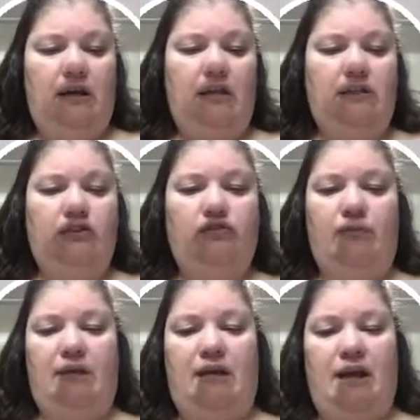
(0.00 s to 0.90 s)
I just
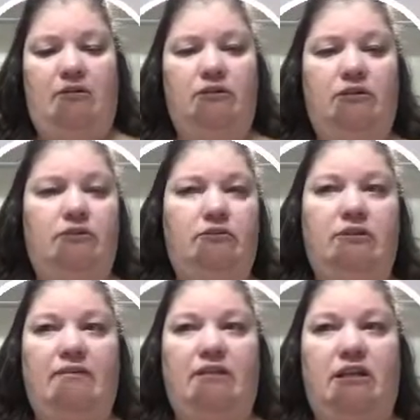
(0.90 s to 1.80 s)
trim it down to
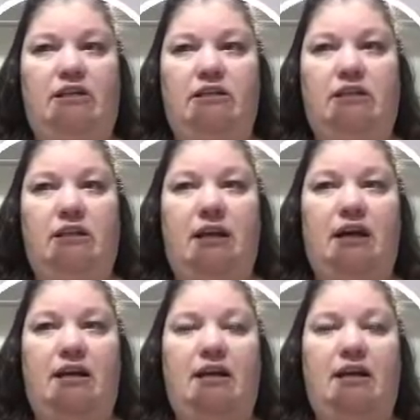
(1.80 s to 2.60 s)
7 inches and then cut it